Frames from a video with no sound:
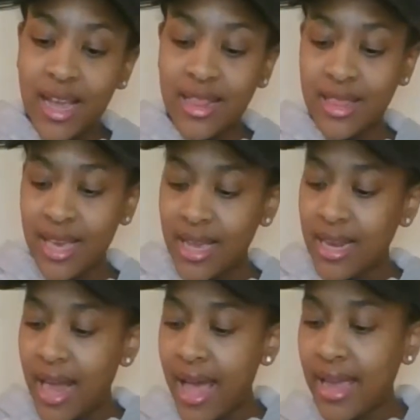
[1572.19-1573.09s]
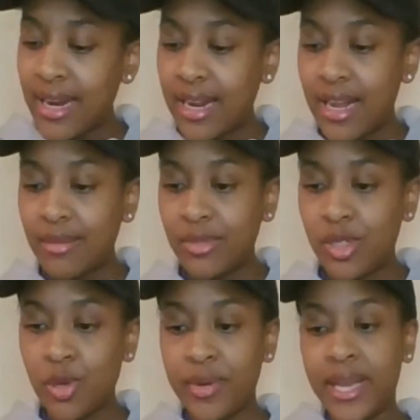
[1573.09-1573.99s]
Then I ended up
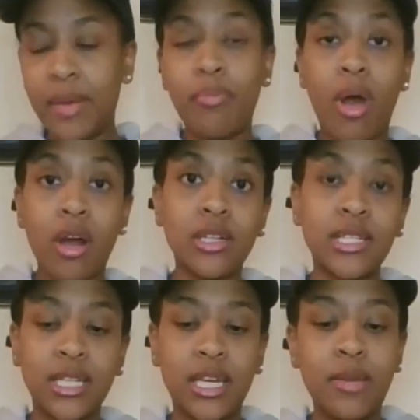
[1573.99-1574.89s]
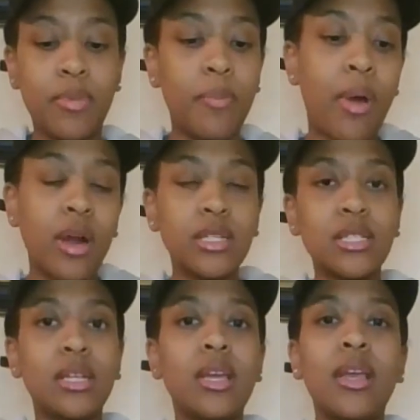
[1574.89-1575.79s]
doing parsley, but
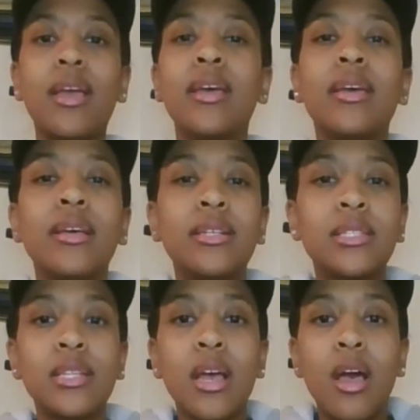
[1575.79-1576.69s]
parsley is